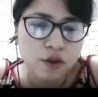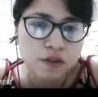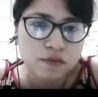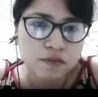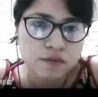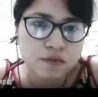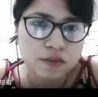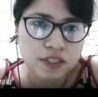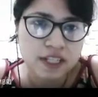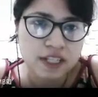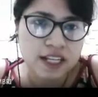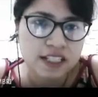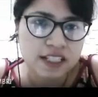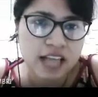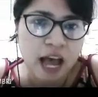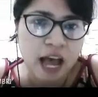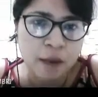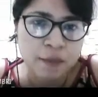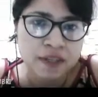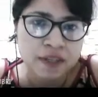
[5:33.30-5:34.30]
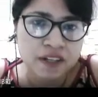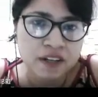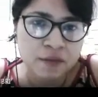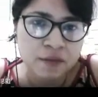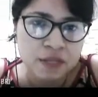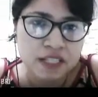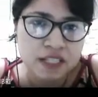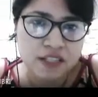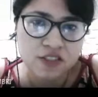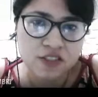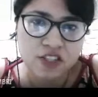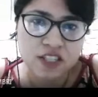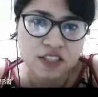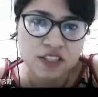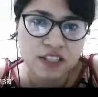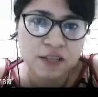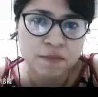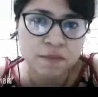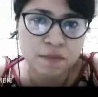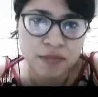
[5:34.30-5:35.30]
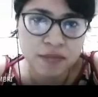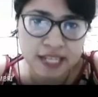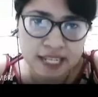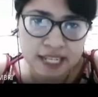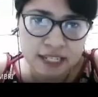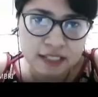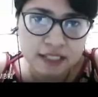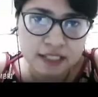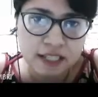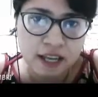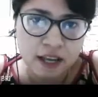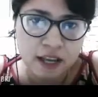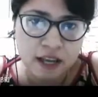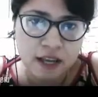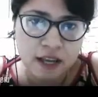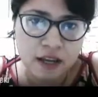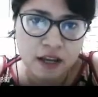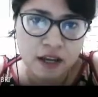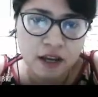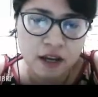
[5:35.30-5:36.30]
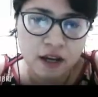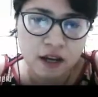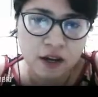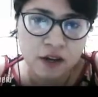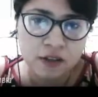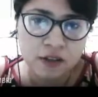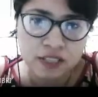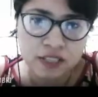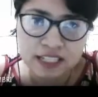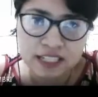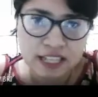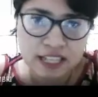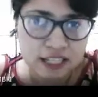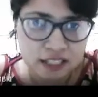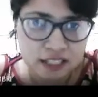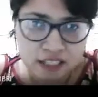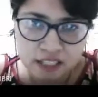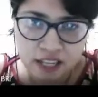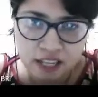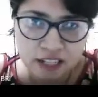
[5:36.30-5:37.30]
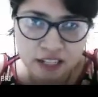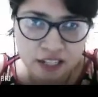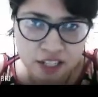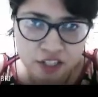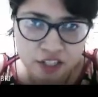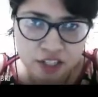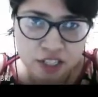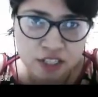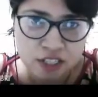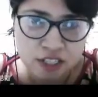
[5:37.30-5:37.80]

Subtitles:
the examiner may suggest that please, these are these conditions,